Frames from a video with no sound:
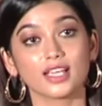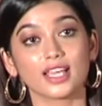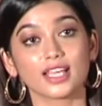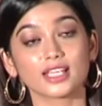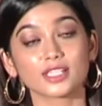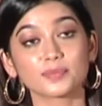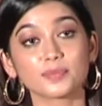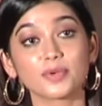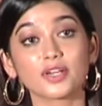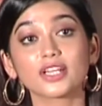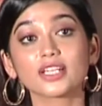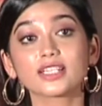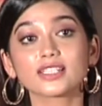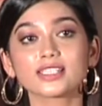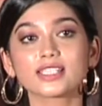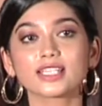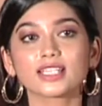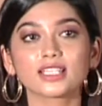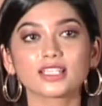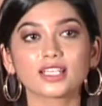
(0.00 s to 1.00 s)

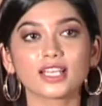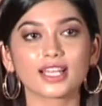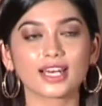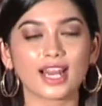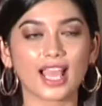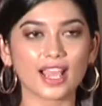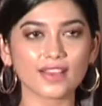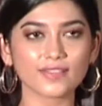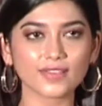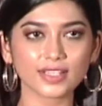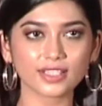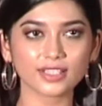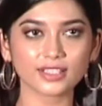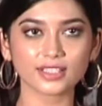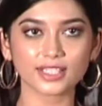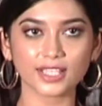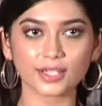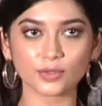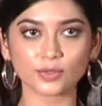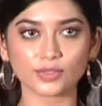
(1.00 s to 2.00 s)
experiencing and
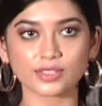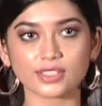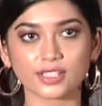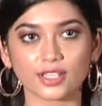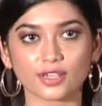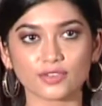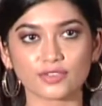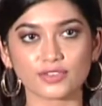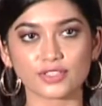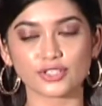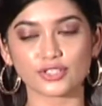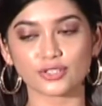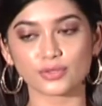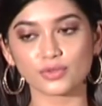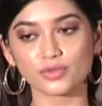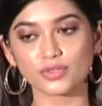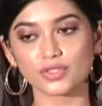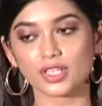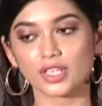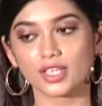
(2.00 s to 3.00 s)
having their own set of
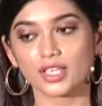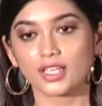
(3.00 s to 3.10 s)
issues.